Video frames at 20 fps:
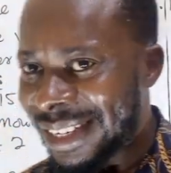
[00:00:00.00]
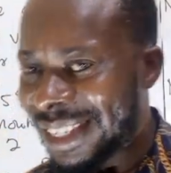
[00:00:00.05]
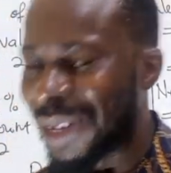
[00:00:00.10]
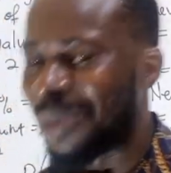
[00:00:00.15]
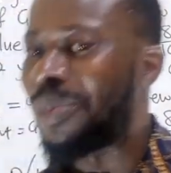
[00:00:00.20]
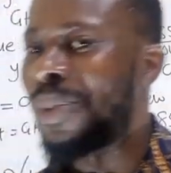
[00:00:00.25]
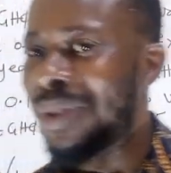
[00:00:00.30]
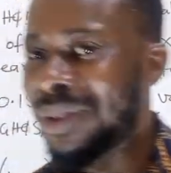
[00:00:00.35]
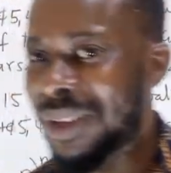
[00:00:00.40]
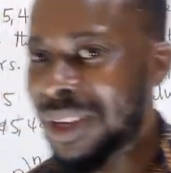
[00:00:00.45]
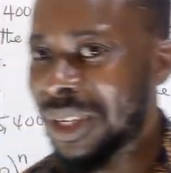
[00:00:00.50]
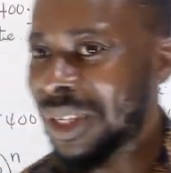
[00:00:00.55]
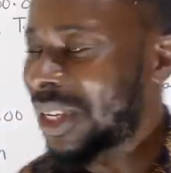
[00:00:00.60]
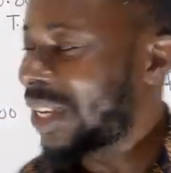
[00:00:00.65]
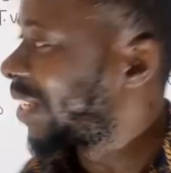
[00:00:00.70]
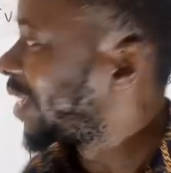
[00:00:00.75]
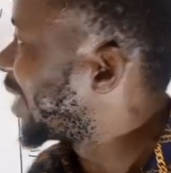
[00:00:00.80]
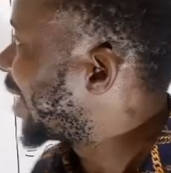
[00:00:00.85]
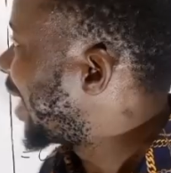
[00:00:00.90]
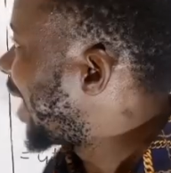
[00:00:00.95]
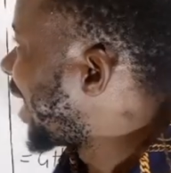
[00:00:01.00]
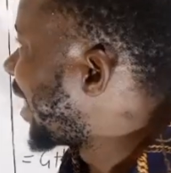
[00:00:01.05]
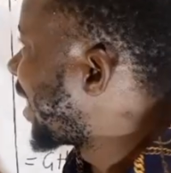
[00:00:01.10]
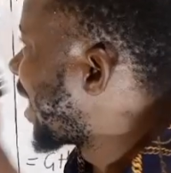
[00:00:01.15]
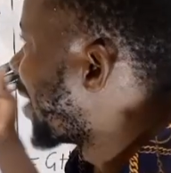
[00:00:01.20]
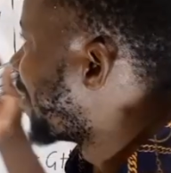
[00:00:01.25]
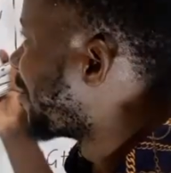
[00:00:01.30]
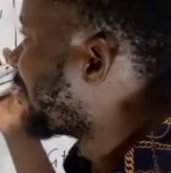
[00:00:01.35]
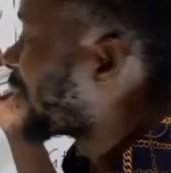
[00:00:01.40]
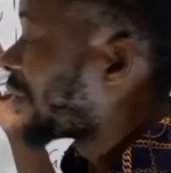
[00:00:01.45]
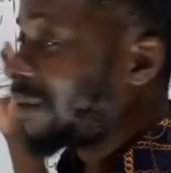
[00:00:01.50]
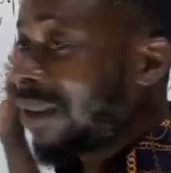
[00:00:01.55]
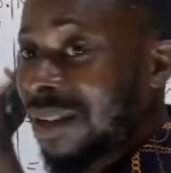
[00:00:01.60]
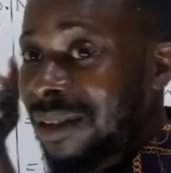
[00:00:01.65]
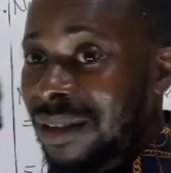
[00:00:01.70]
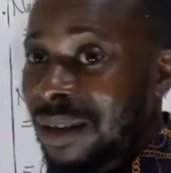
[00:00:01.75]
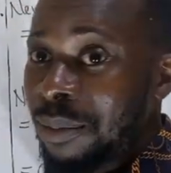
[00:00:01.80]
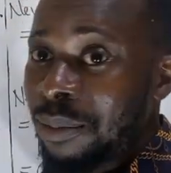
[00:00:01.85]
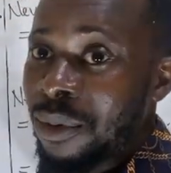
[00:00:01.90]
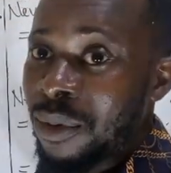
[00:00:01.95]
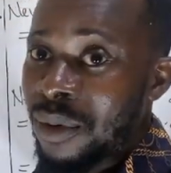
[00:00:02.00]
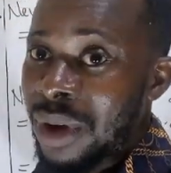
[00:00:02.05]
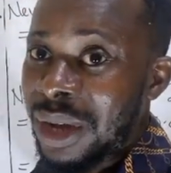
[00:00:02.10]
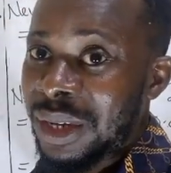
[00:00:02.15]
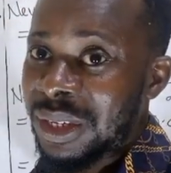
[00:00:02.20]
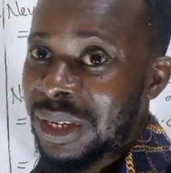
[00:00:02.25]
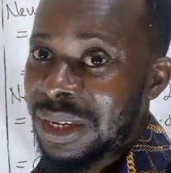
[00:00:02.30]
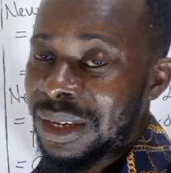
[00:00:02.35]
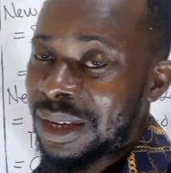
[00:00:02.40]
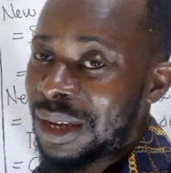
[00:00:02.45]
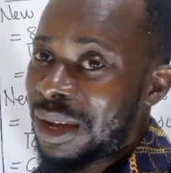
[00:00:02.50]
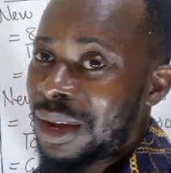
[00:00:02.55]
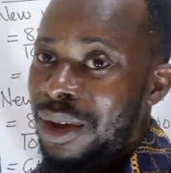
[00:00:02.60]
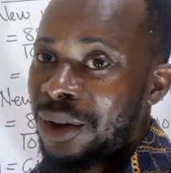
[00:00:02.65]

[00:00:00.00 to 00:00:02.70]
depreciation in terms of this simple question.